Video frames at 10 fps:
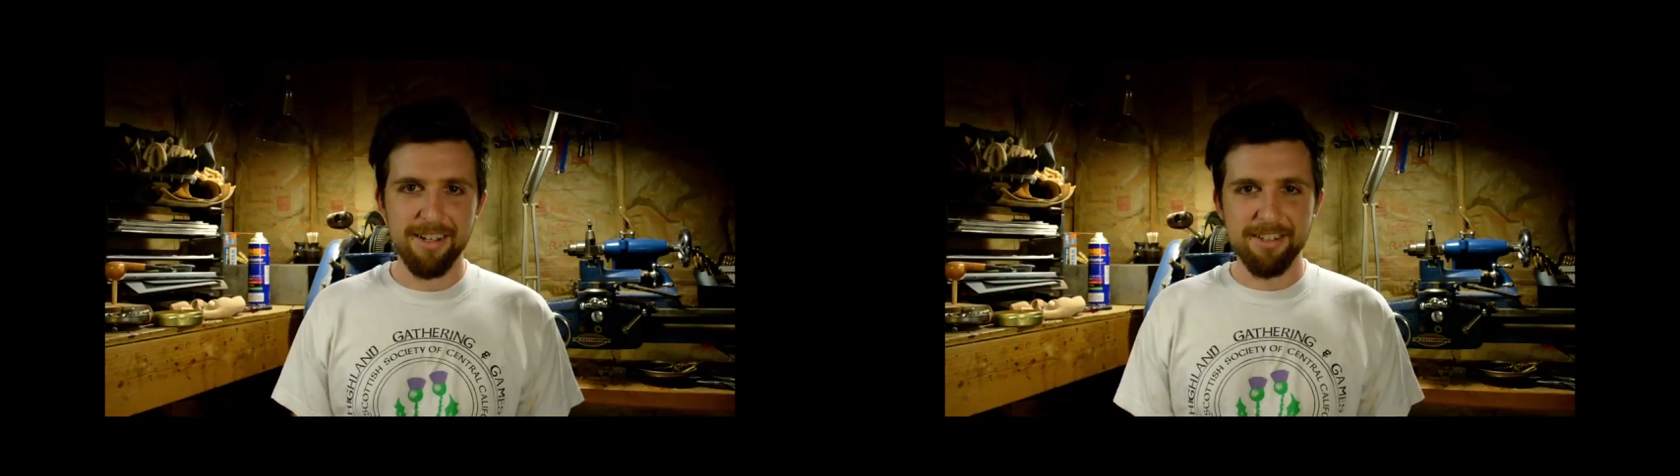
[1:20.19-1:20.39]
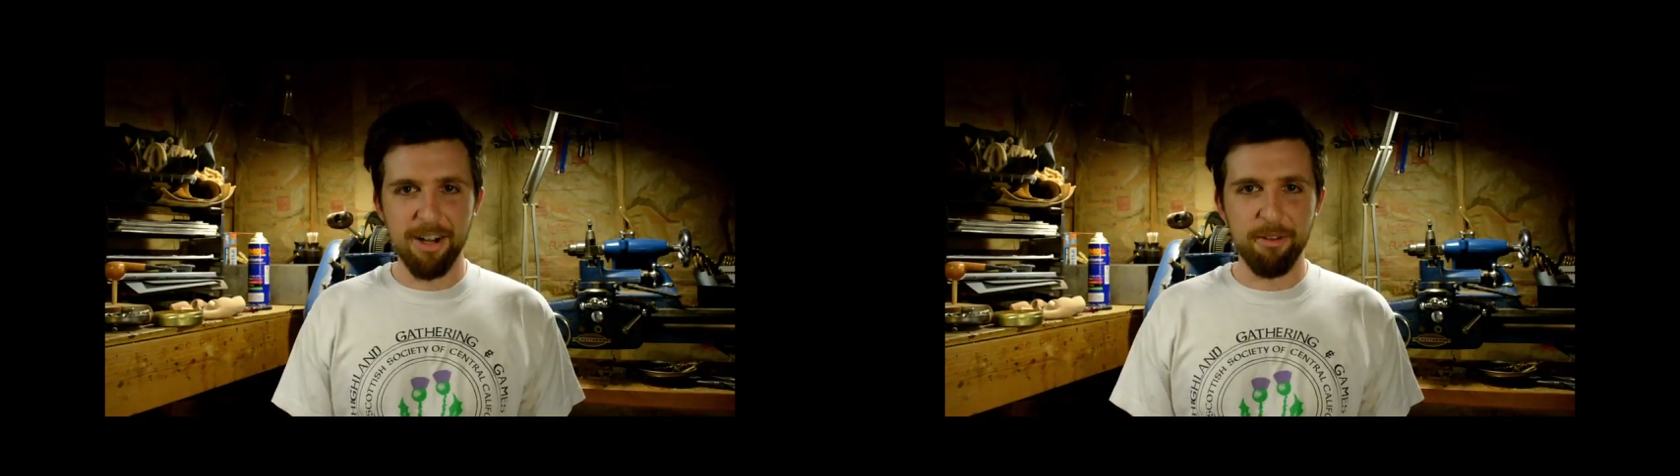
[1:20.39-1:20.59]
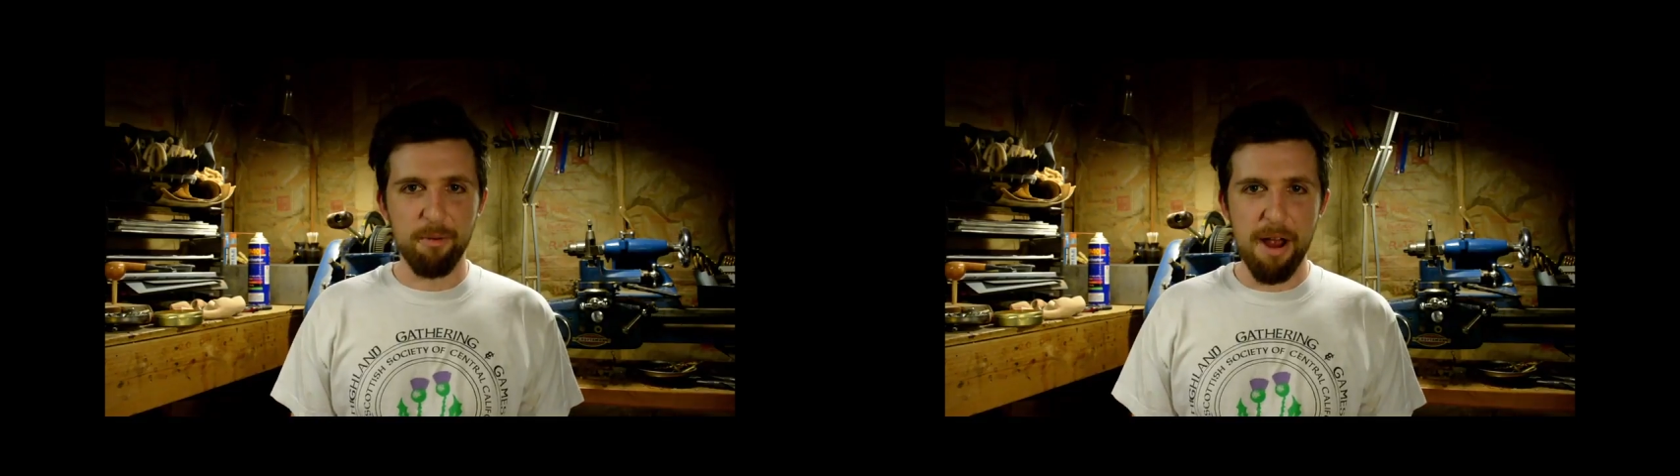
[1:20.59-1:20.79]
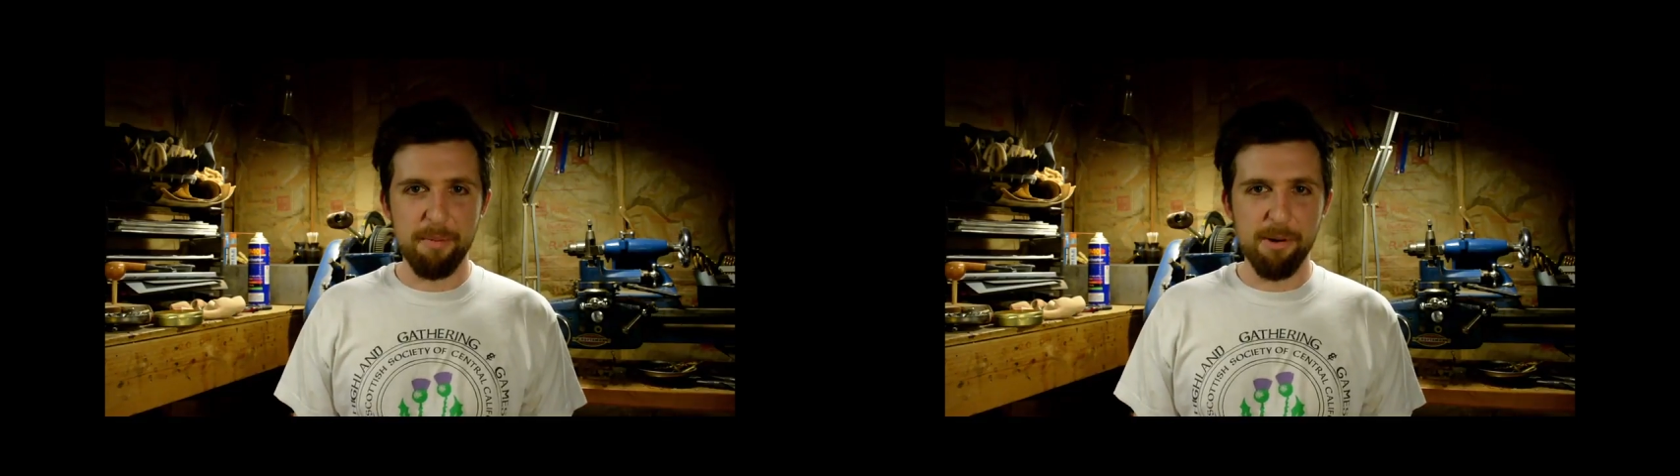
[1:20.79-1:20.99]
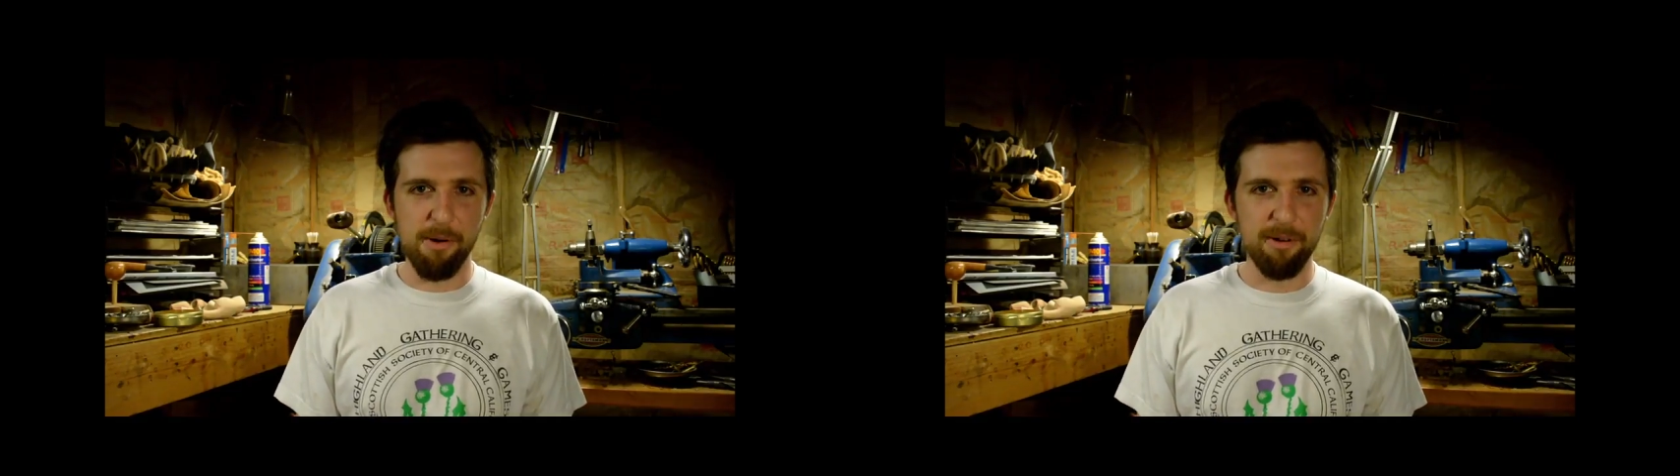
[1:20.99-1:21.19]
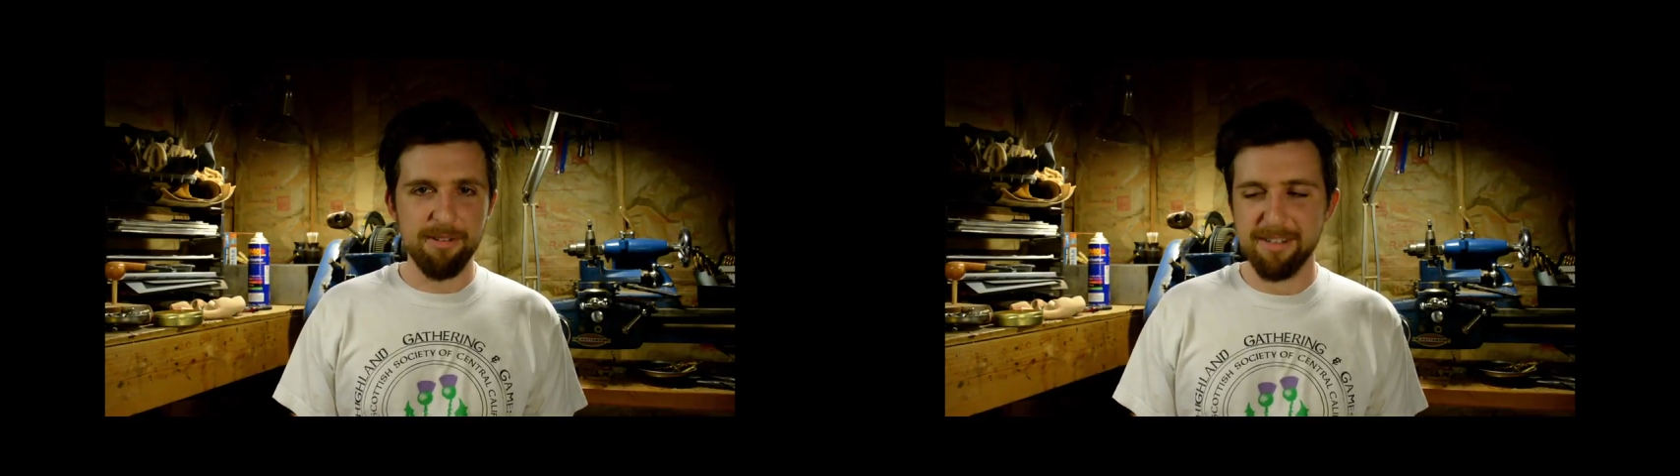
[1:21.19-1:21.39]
down the rabbit hole.